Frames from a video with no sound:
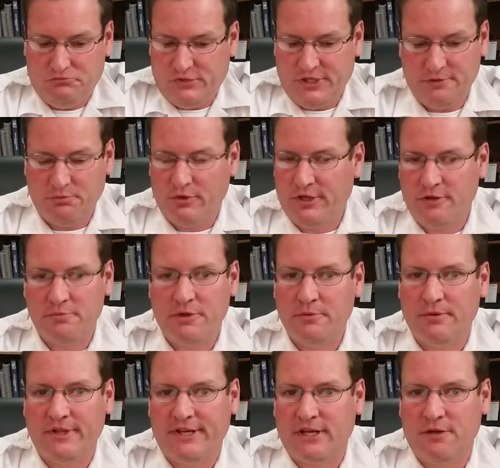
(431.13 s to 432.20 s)
we get plenty of
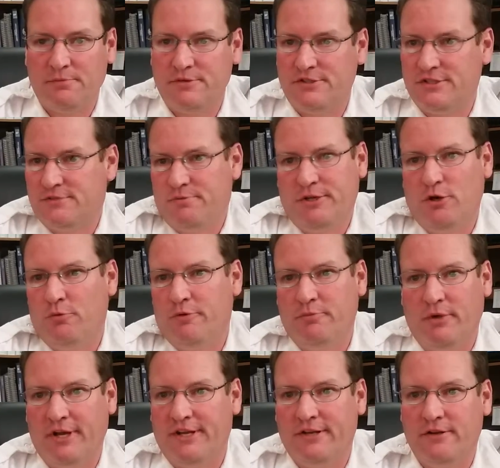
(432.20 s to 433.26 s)
people that come and just be
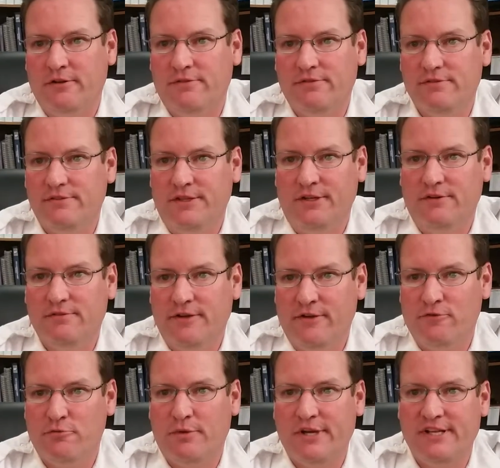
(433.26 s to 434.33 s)
open-minded of, you know,
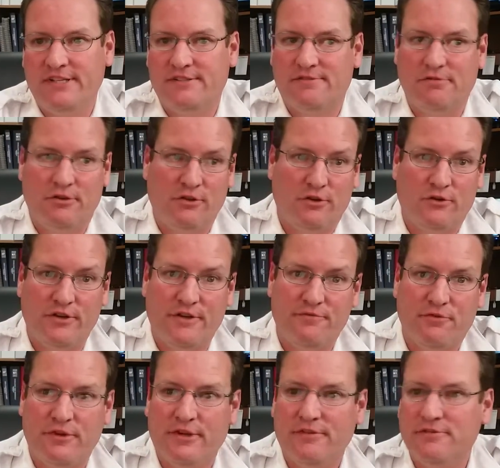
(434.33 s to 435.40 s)
everybody's a little
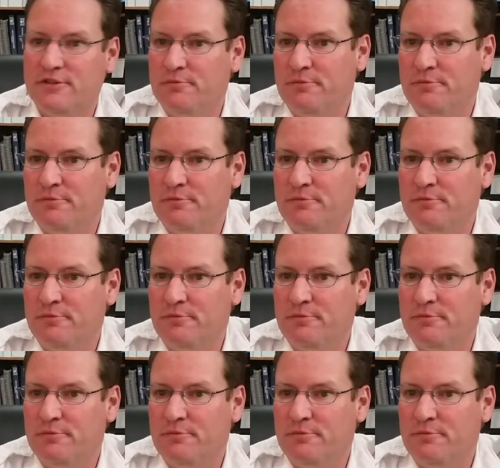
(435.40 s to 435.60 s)
different.